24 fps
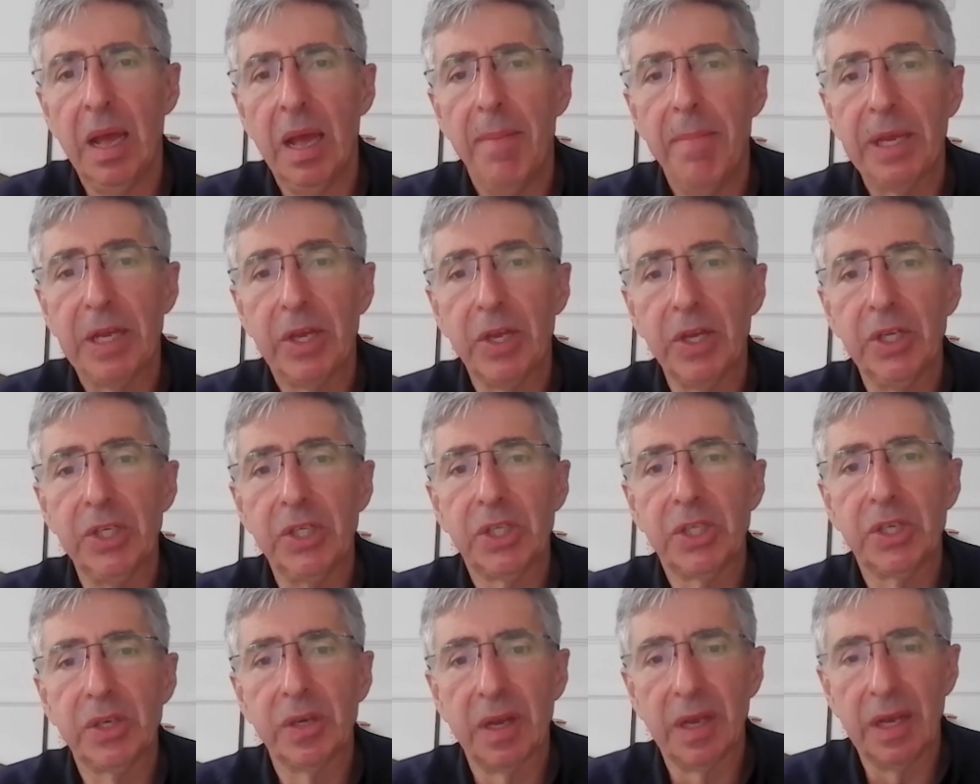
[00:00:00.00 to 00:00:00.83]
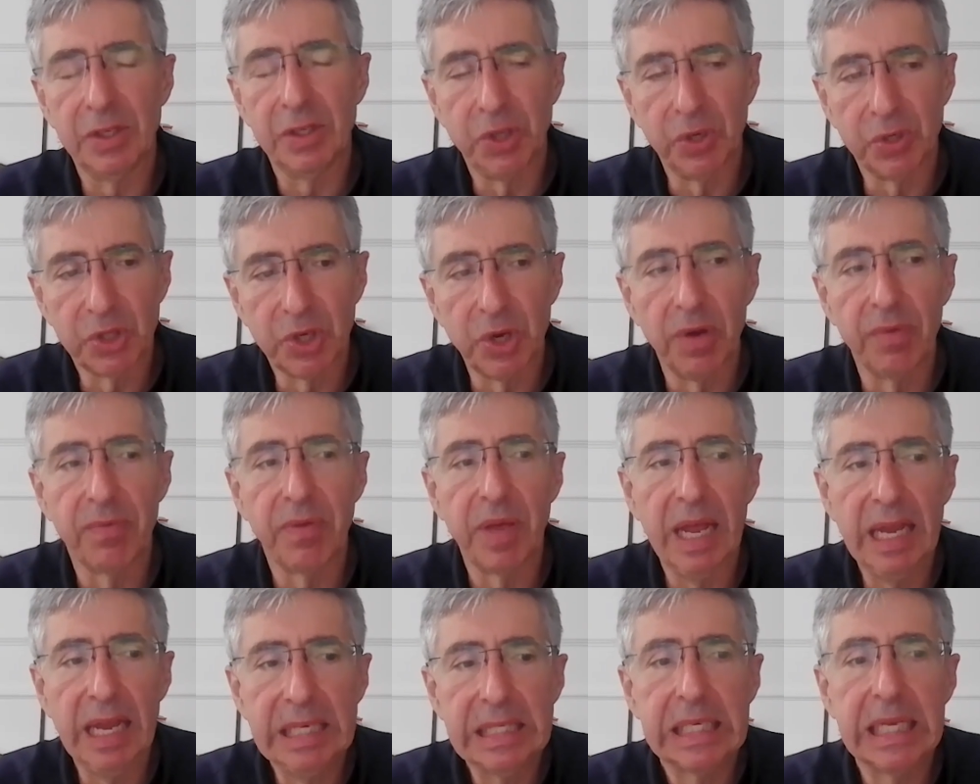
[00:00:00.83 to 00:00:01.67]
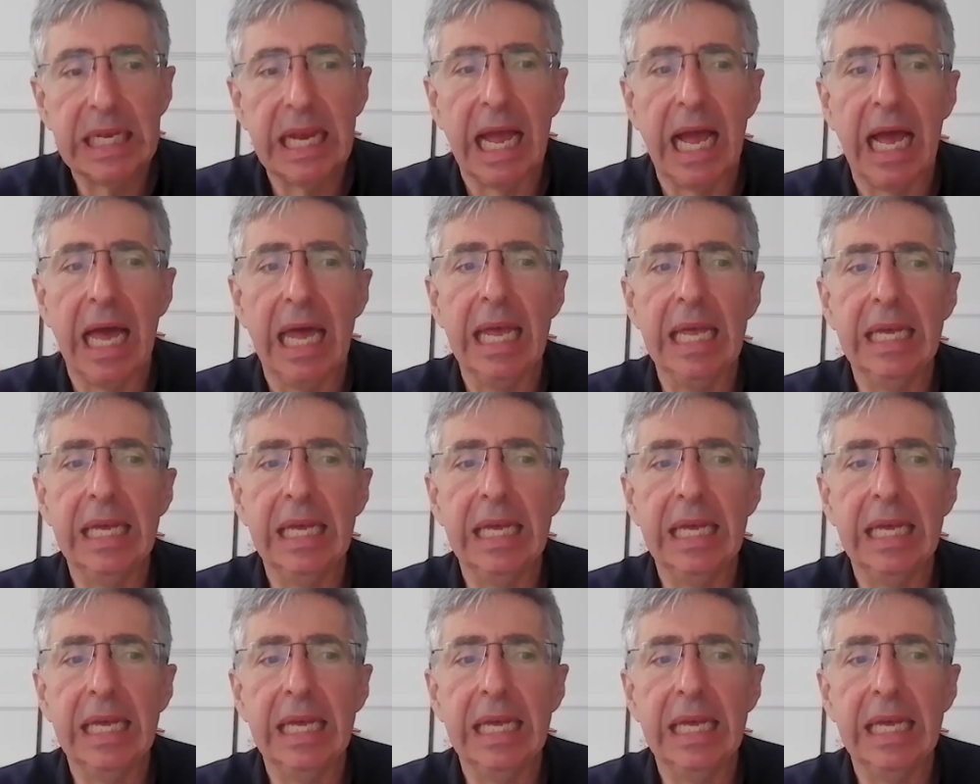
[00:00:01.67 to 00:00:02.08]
because as you're sort of hinting at,